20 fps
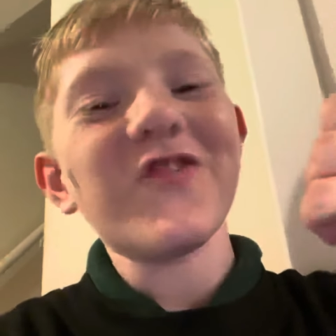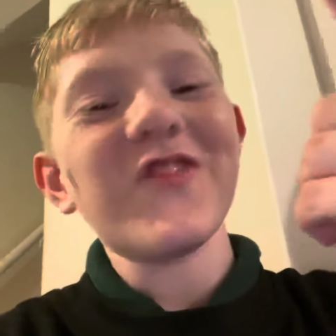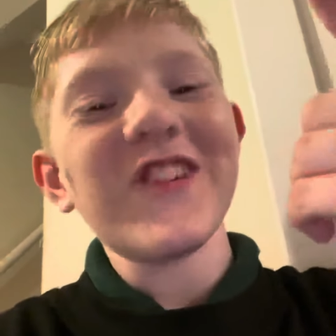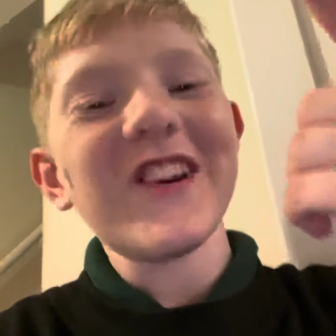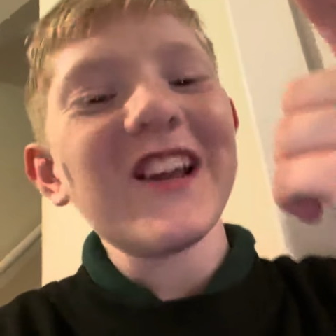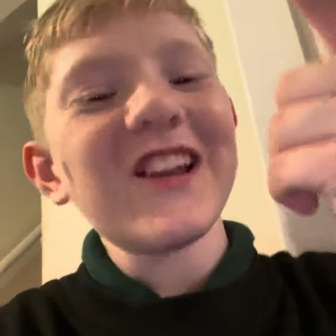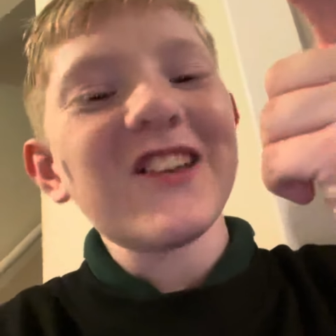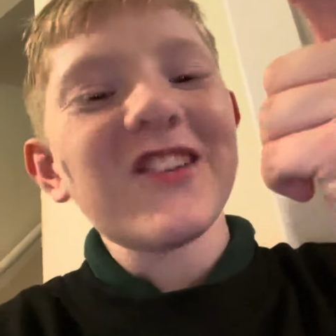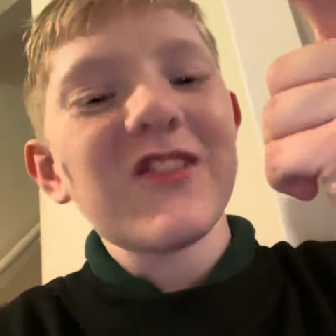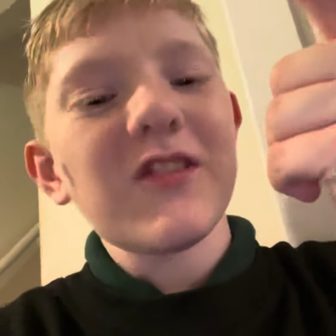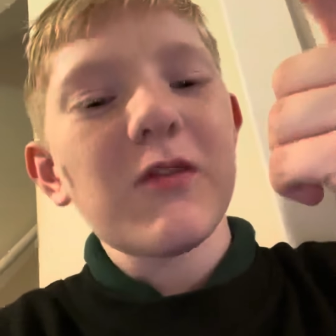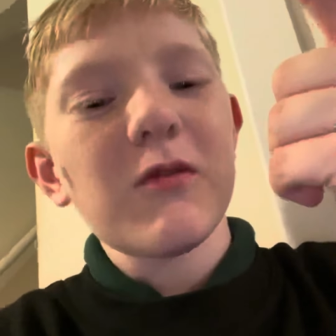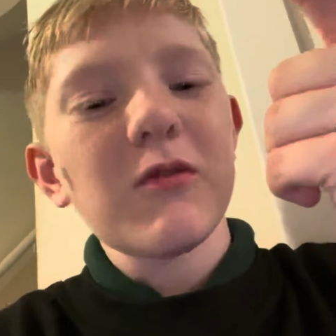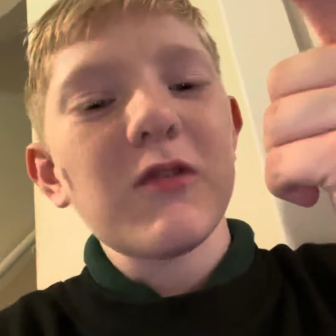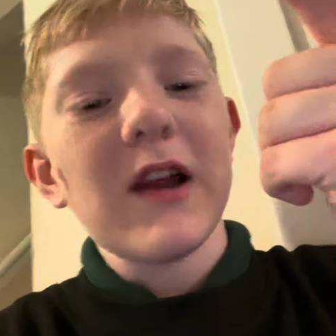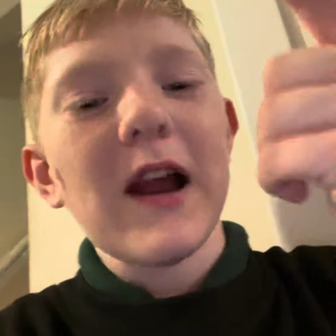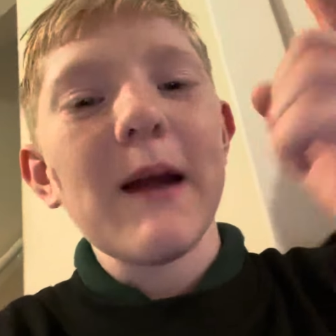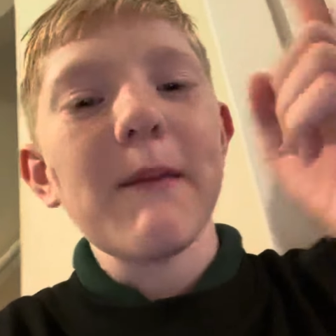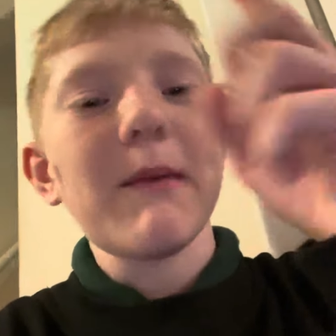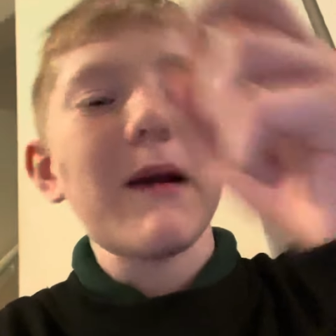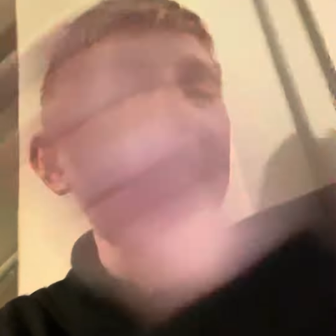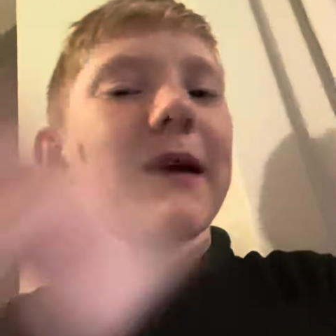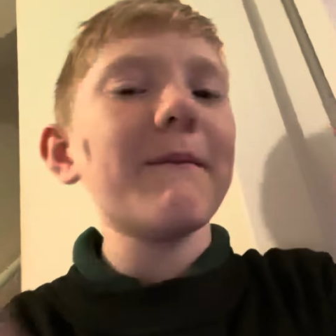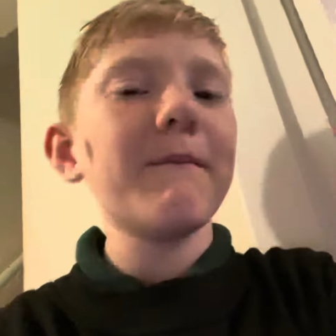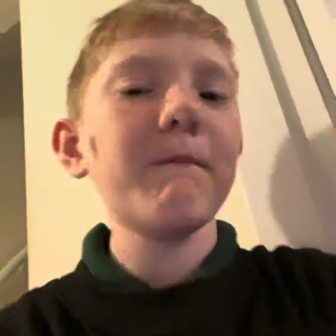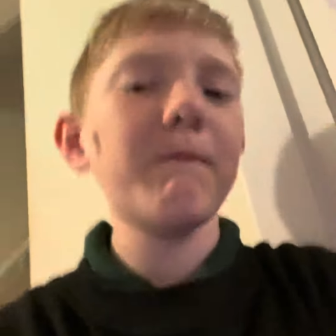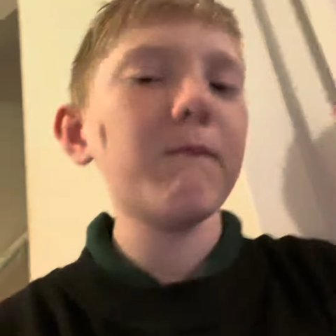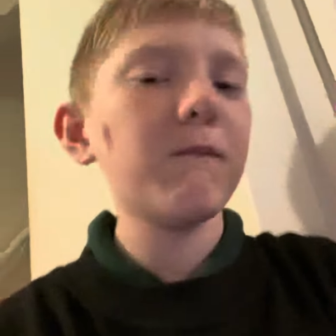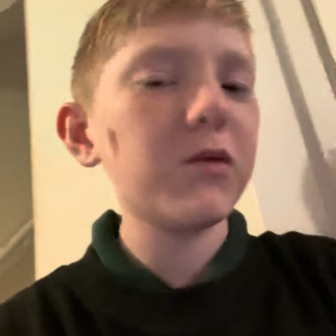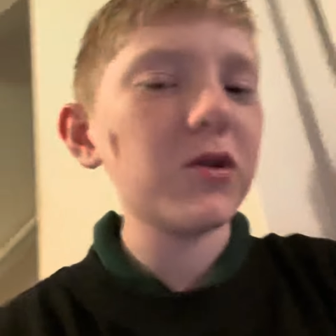forget to subscribe and
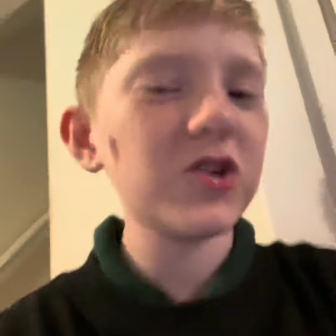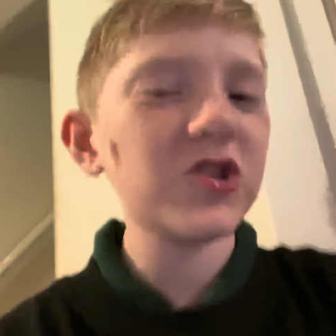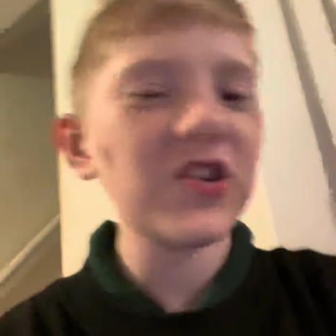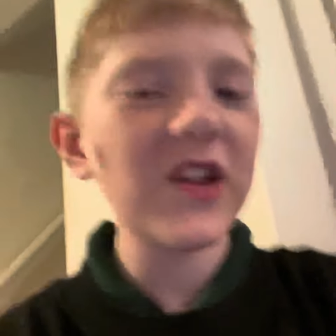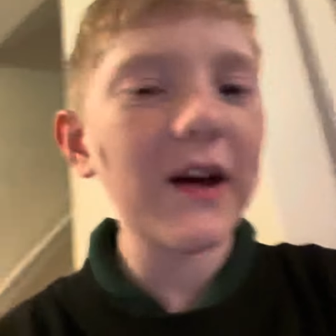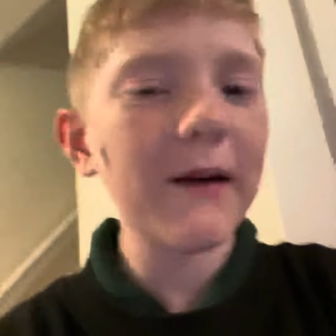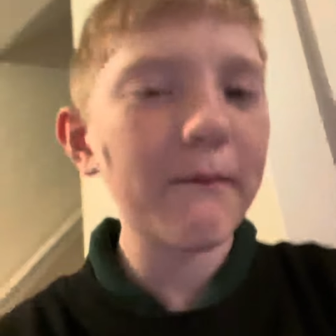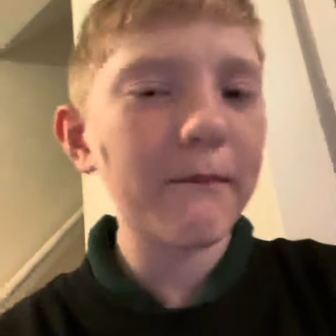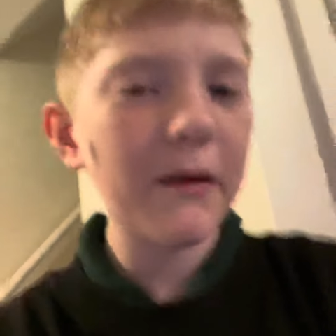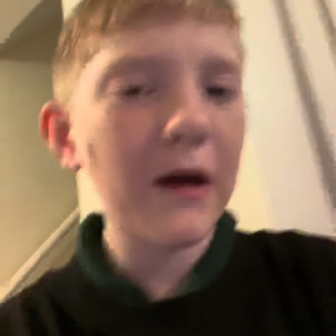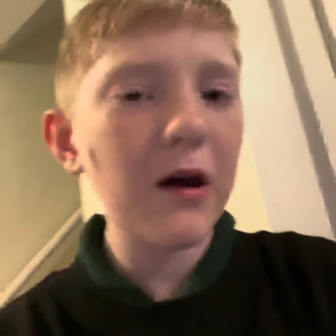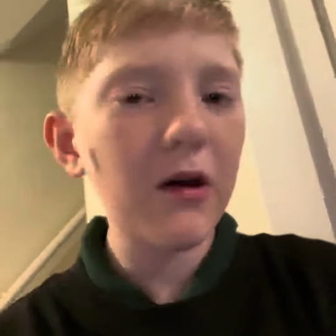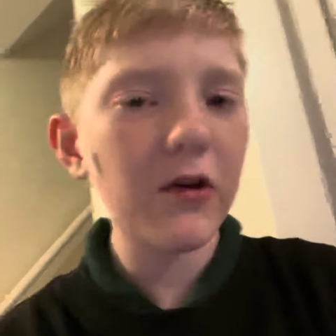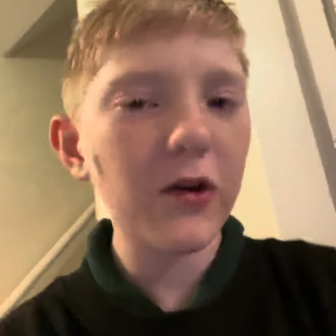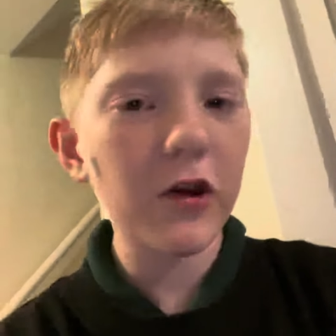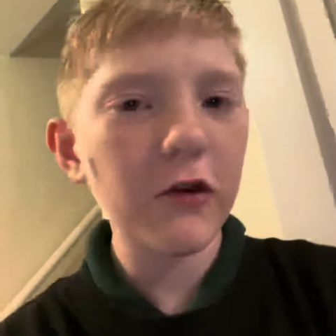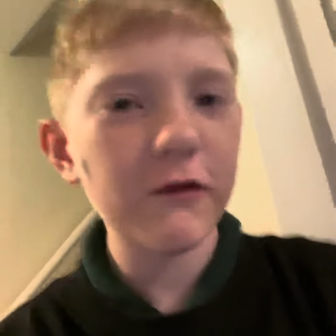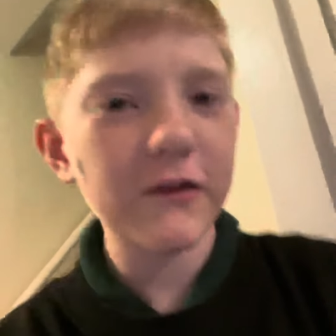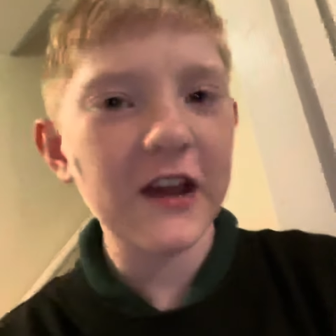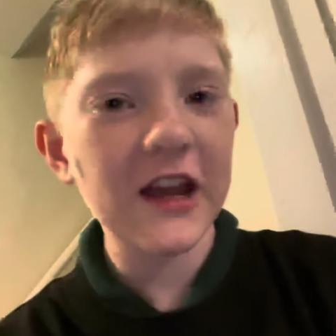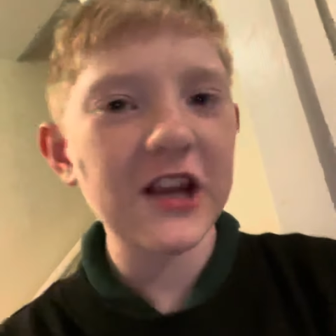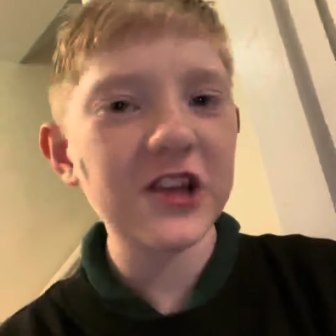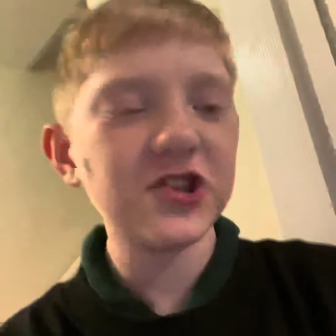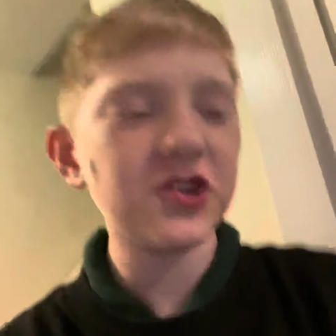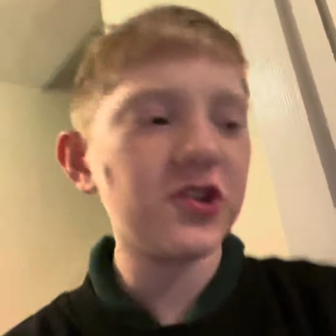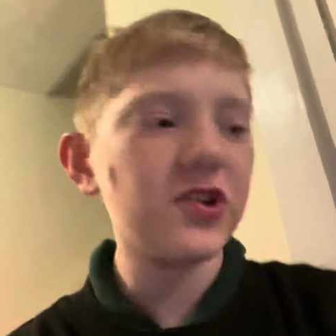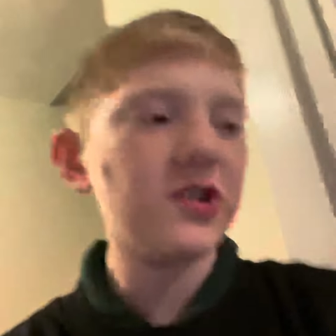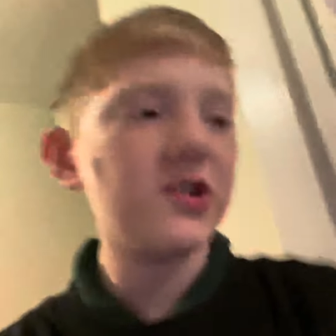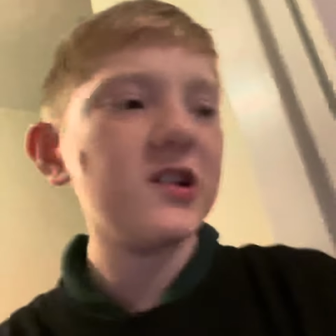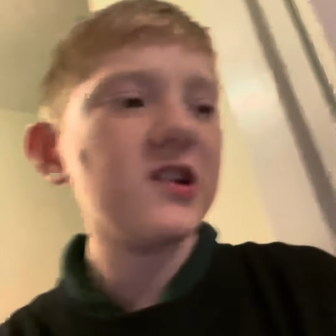push that bell
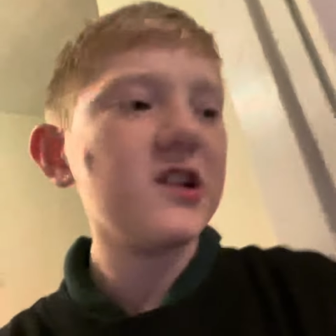notification.